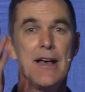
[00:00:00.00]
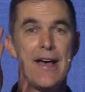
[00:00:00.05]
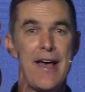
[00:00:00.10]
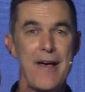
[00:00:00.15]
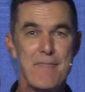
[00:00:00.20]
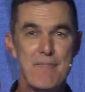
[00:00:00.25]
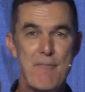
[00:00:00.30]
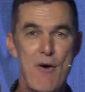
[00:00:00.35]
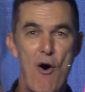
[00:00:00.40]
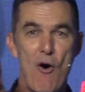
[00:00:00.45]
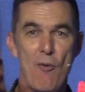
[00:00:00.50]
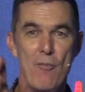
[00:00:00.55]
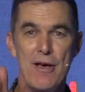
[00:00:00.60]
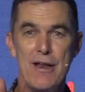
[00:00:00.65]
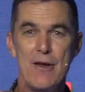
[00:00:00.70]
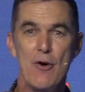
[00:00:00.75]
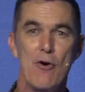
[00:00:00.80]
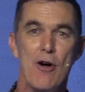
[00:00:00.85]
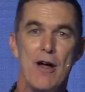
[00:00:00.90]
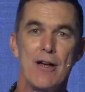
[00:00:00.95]
in
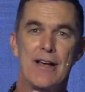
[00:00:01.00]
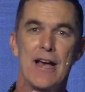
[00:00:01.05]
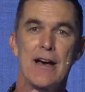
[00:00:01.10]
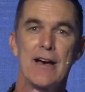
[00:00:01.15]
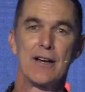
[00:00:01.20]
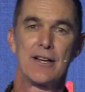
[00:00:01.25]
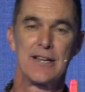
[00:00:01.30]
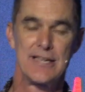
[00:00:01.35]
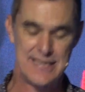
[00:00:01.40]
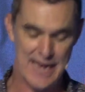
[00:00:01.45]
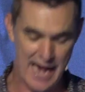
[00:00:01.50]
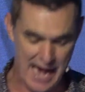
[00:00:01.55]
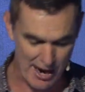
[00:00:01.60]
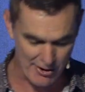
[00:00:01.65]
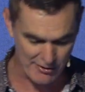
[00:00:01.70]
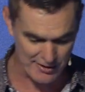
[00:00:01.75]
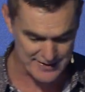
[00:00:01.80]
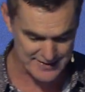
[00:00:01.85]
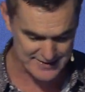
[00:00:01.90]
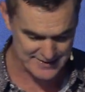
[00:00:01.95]
Melbourne, or a
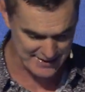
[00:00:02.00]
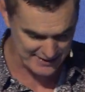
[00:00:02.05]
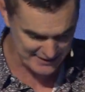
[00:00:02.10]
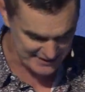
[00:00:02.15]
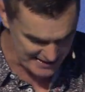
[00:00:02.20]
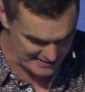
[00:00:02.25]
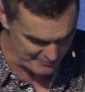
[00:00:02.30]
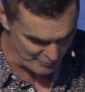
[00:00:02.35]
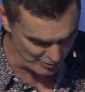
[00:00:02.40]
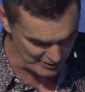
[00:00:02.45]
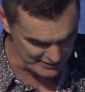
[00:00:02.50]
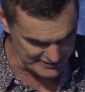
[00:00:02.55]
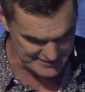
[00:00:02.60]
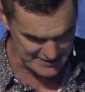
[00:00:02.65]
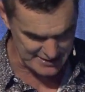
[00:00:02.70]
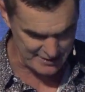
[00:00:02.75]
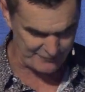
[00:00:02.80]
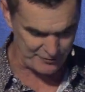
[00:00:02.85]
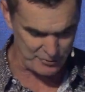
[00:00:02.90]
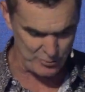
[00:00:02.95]
guitarist and a keyboardist
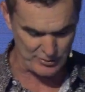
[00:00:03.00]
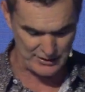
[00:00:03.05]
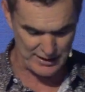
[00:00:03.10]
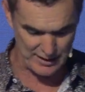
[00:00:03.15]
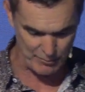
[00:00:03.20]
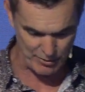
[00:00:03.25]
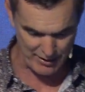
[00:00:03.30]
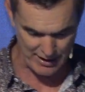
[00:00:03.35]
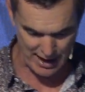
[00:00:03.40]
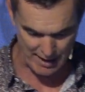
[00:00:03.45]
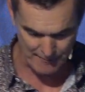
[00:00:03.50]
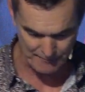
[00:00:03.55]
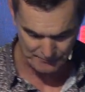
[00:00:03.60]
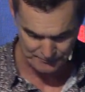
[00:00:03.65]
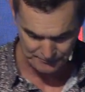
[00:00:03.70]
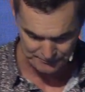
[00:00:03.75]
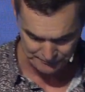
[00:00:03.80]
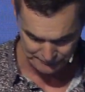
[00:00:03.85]
here, if you would come on up?